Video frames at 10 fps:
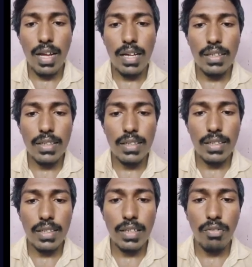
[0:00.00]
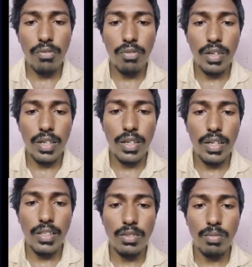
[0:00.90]
and if
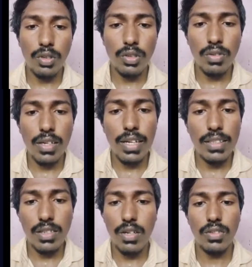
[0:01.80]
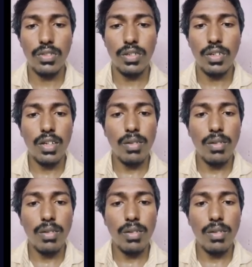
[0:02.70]
it is mutually exclusive,